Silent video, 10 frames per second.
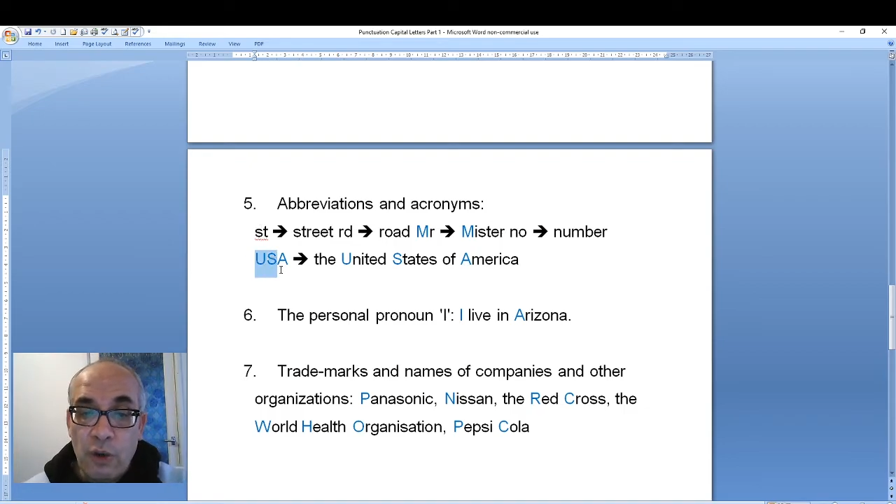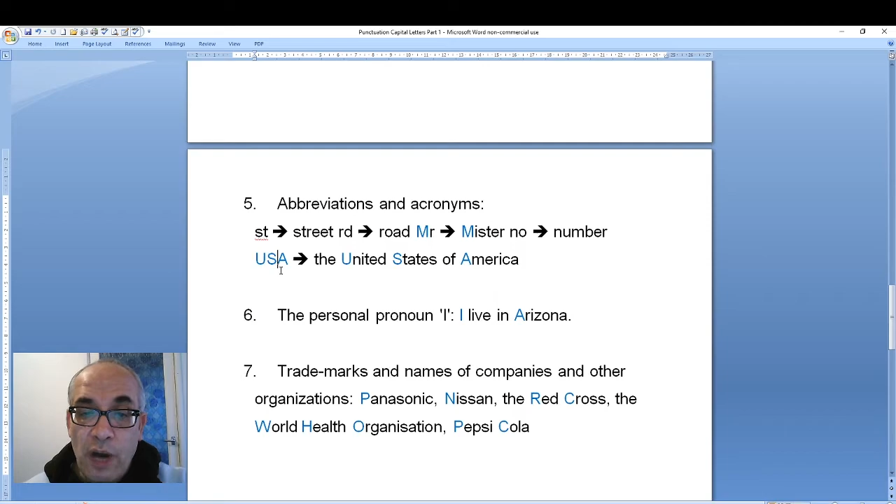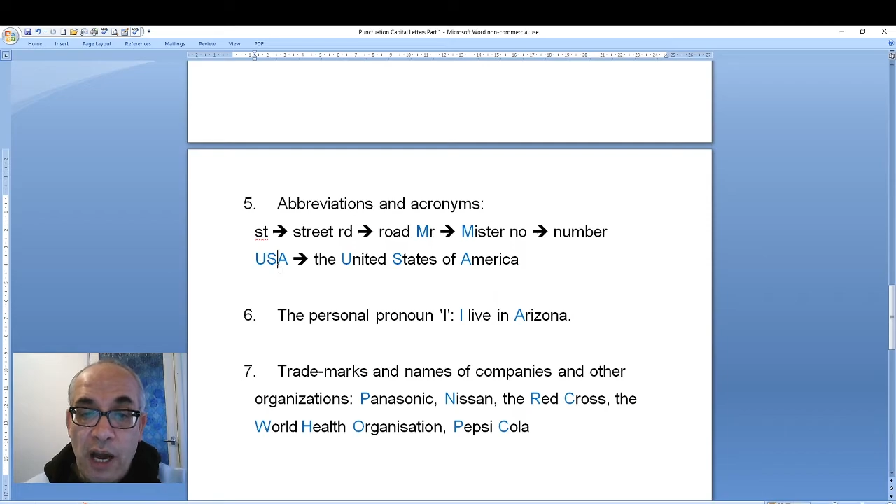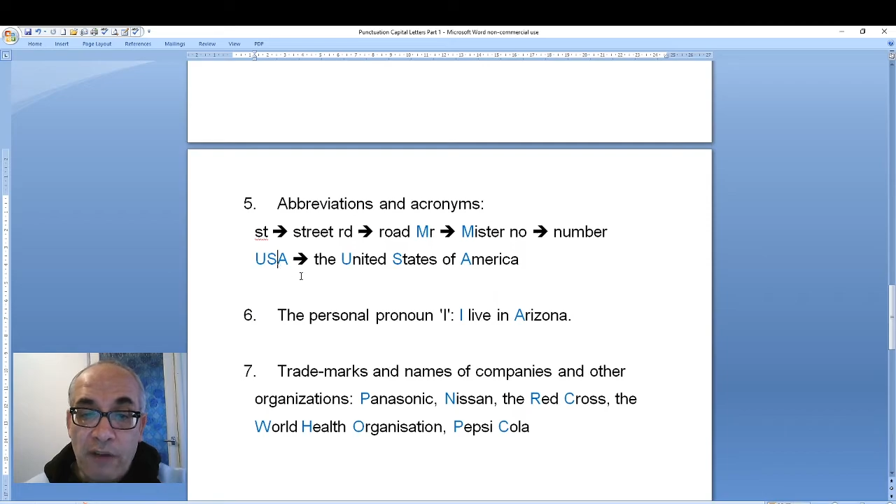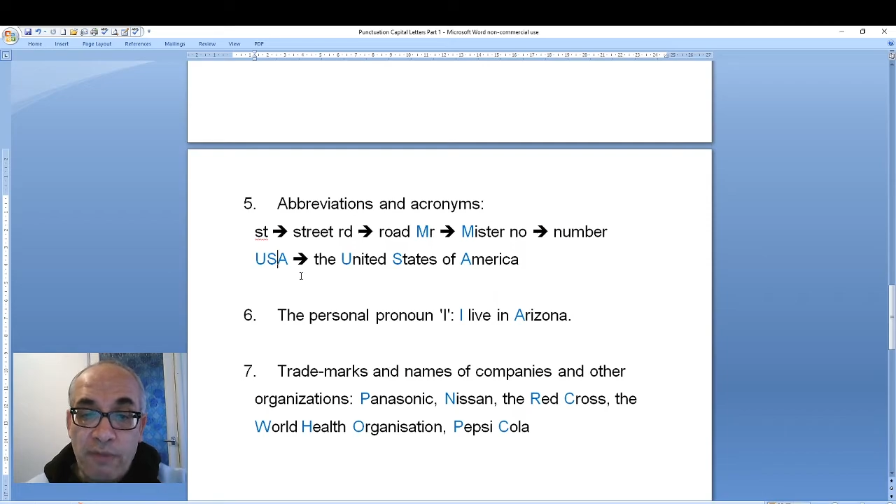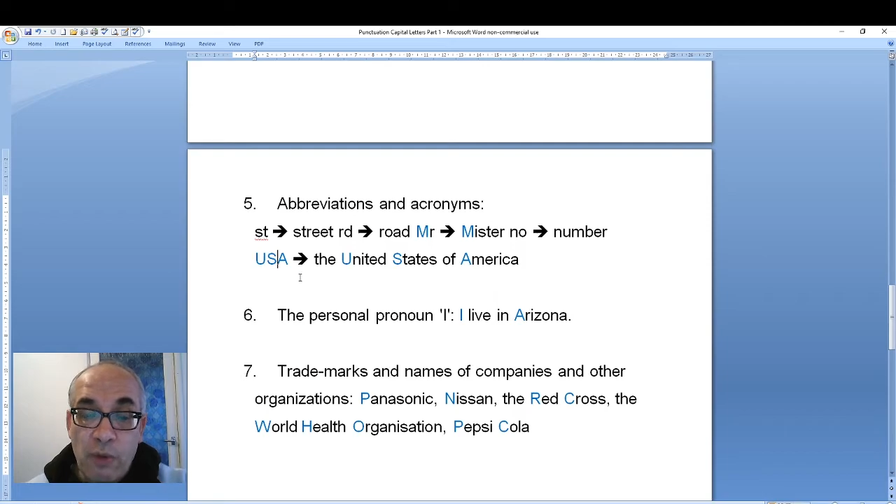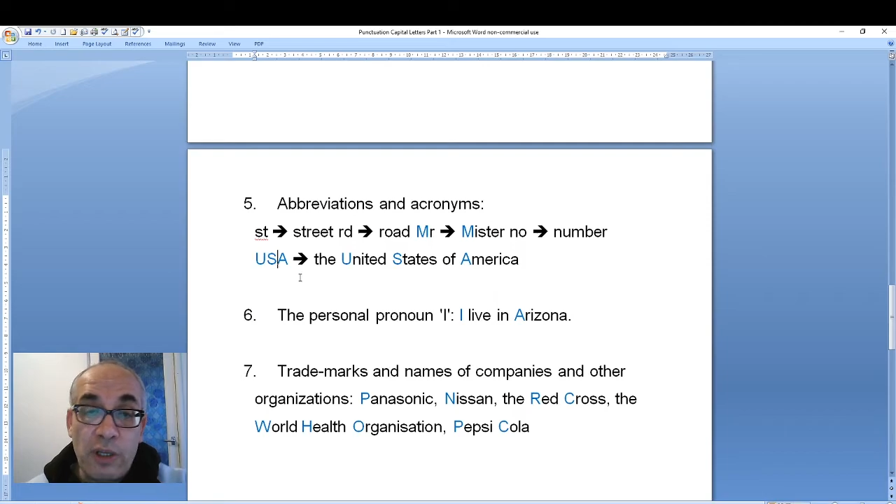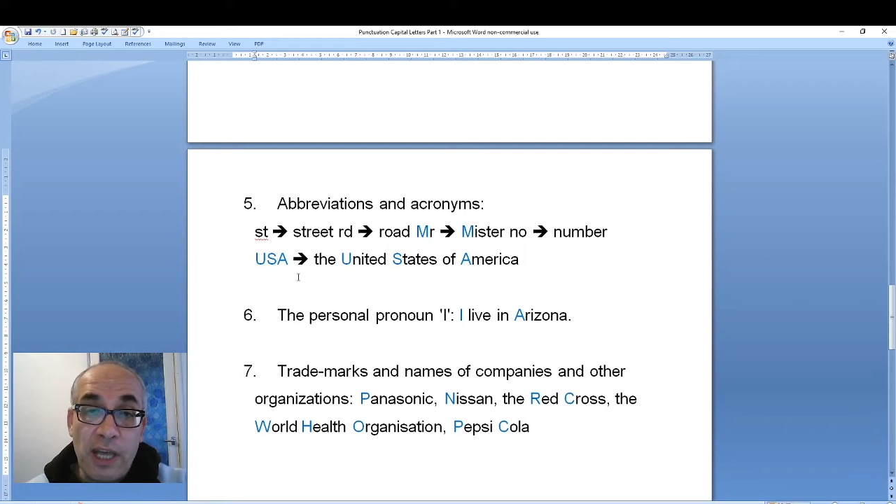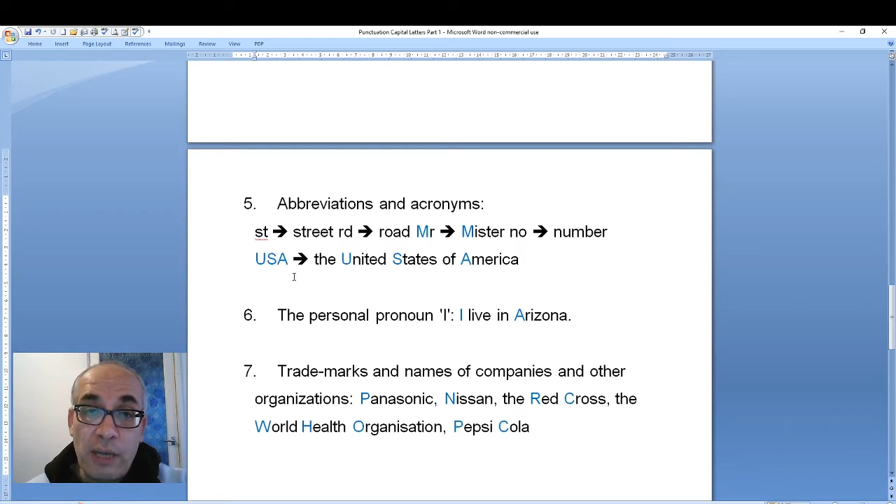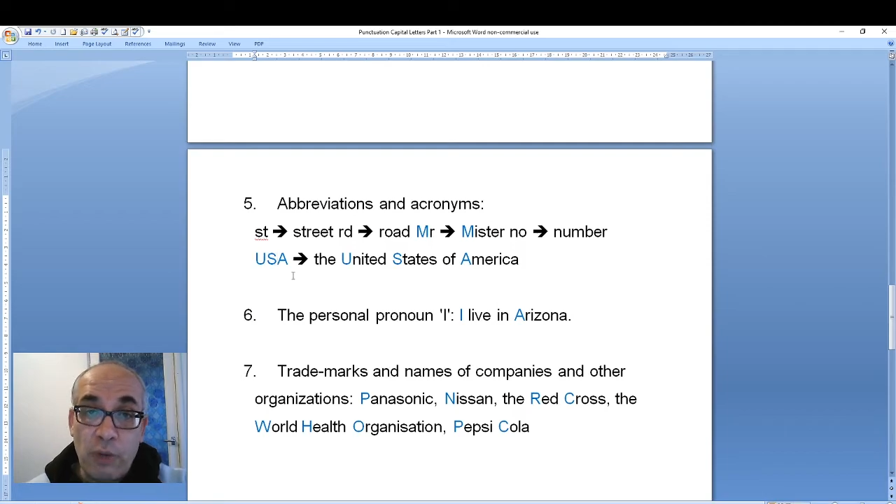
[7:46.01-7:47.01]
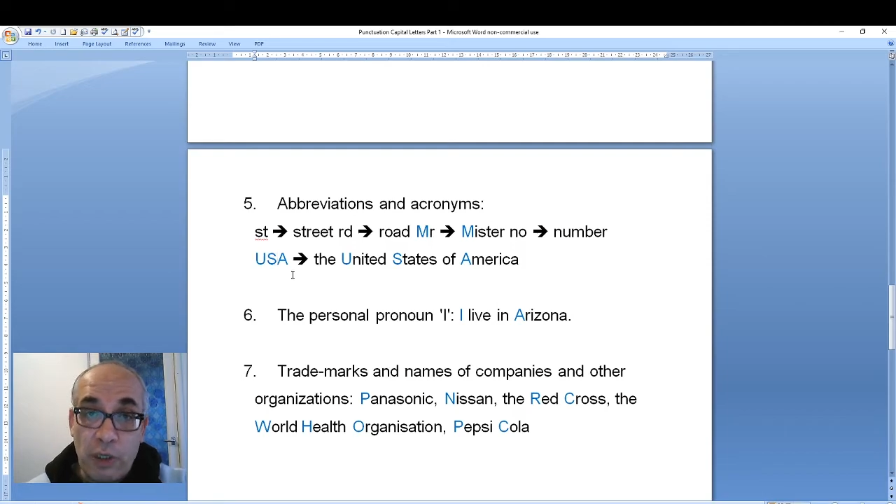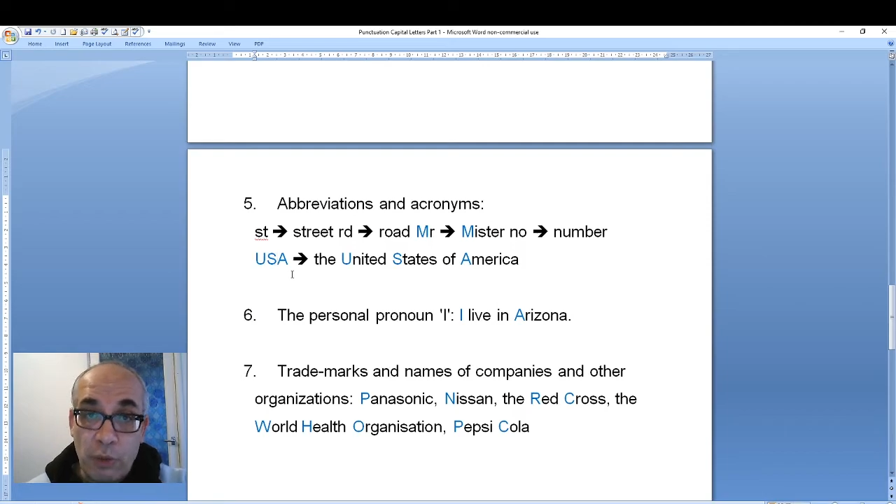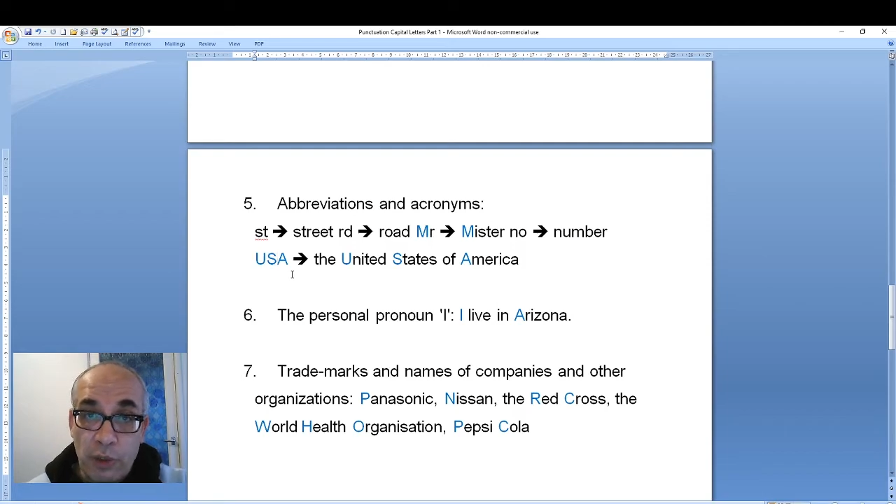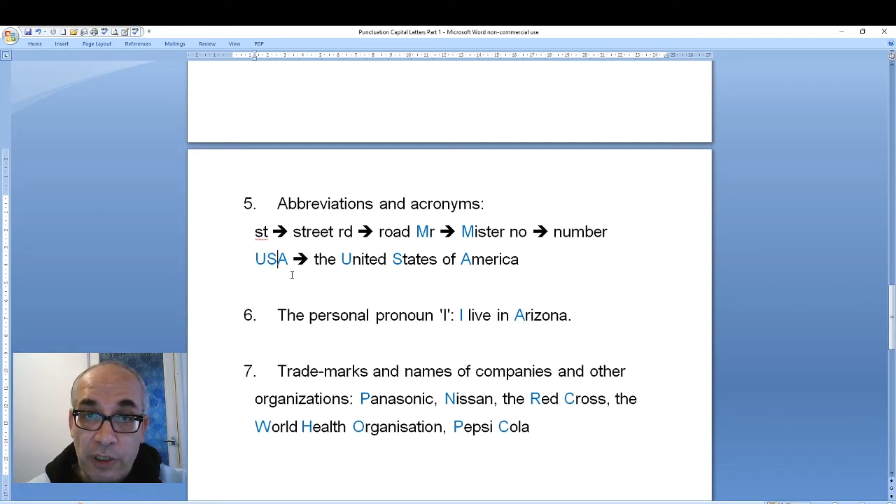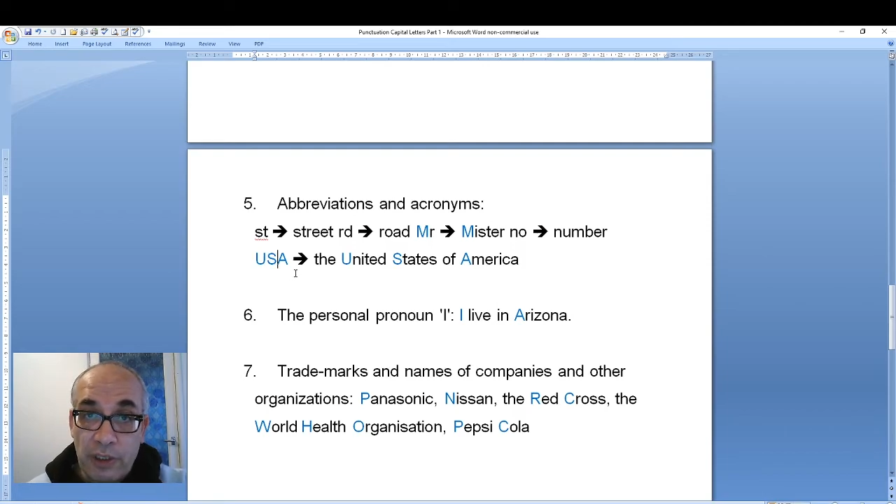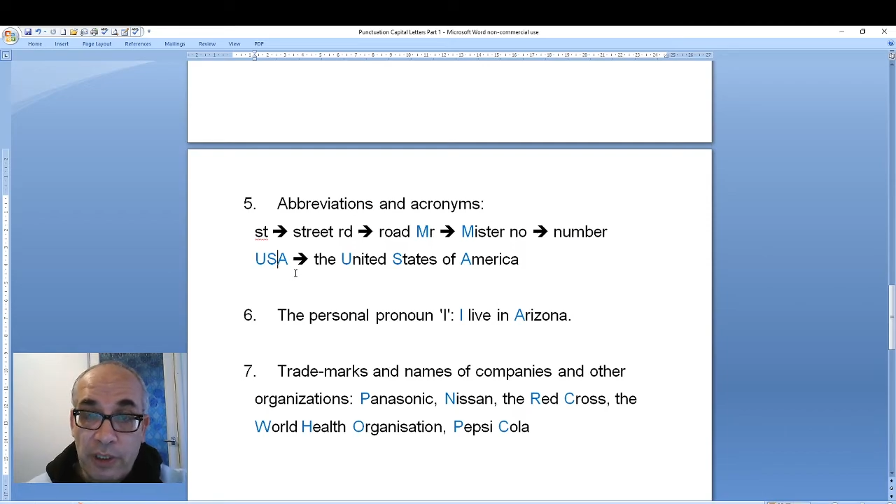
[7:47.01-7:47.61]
have more than one word.